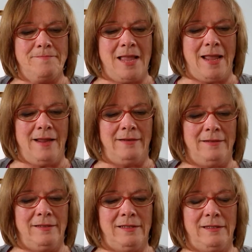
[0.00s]

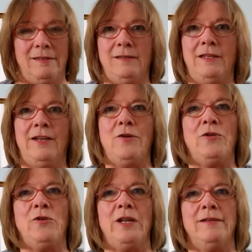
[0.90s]
and you know,
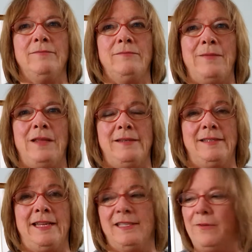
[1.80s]
you can maybe
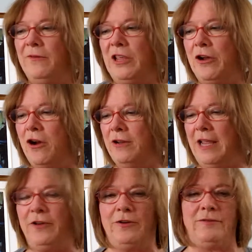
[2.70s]
see some of the yarn
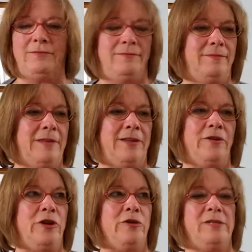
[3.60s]
that you're
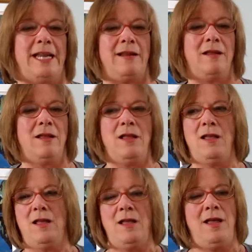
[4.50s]
using.
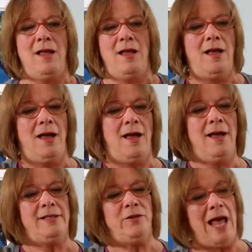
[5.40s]

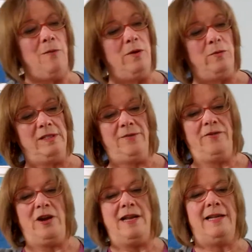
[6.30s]
So that one was a
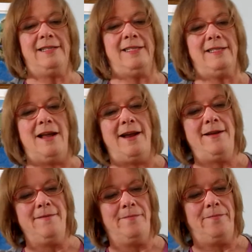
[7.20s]
very nice design.
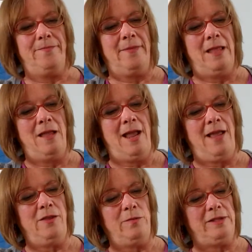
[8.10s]

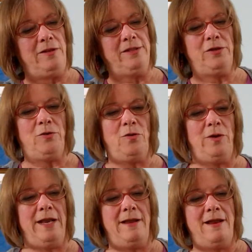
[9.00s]
And there was also
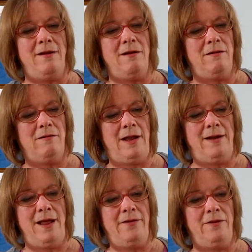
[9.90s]
in here
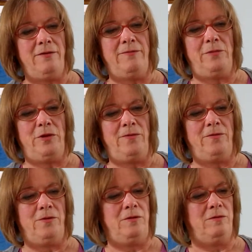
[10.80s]
another
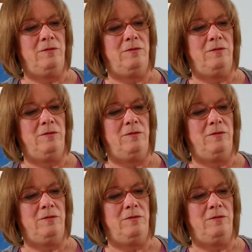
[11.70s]
beautiful